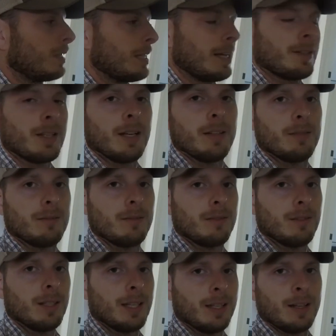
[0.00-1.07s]
on the outside,
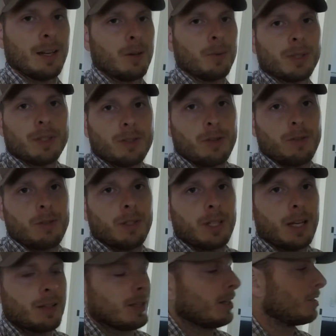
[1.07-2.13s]
and I don't want the screws on the
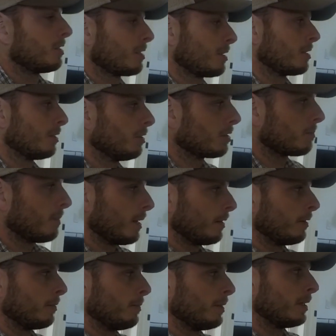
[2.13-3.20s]
outside just because it looks
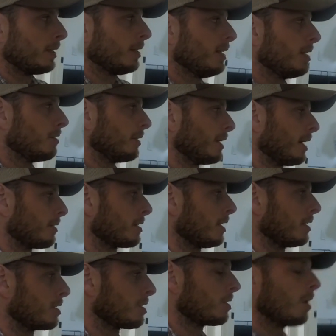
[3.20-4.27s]
better with these on the
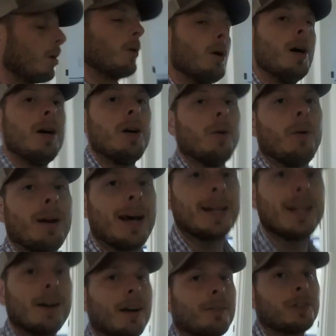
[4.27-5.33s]
outside. So what I
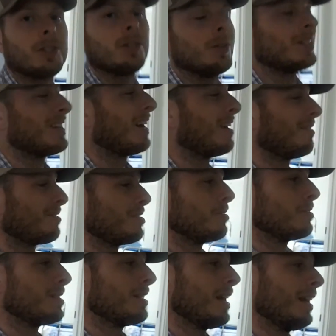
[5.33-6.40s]
now have to do is I have
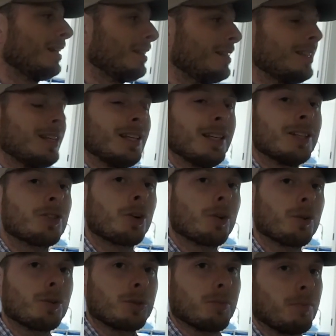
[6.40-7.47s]
to take the
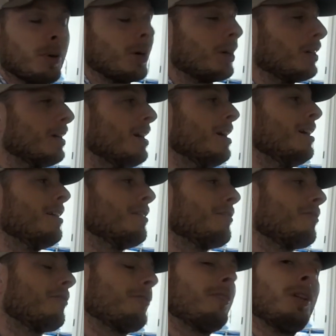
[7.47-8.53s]
internals apart,
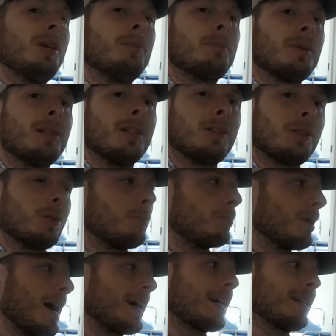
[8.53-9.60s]
flip the little
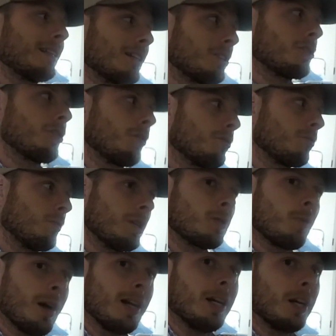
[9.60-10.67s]
bracket that shows which
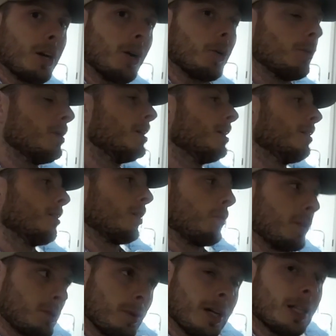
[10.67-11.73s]
way to go or
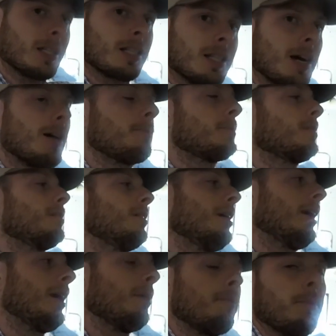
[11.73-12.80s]
which way it stops,
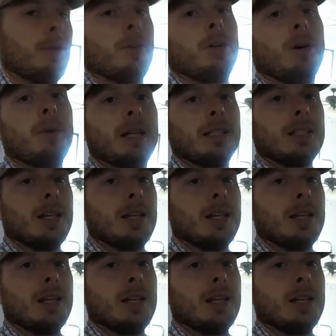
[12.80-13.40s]
and put it all back